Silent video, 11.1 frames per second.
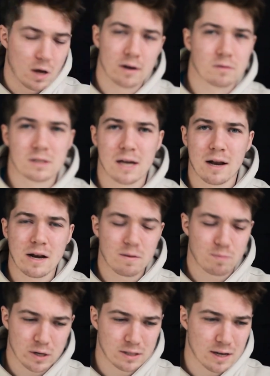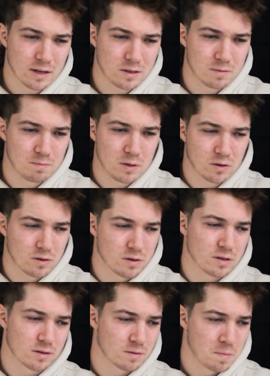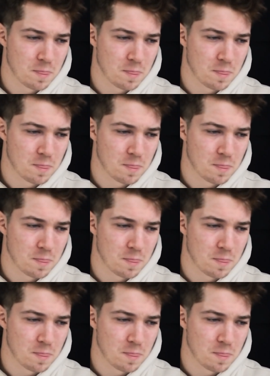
I don't sell any presets because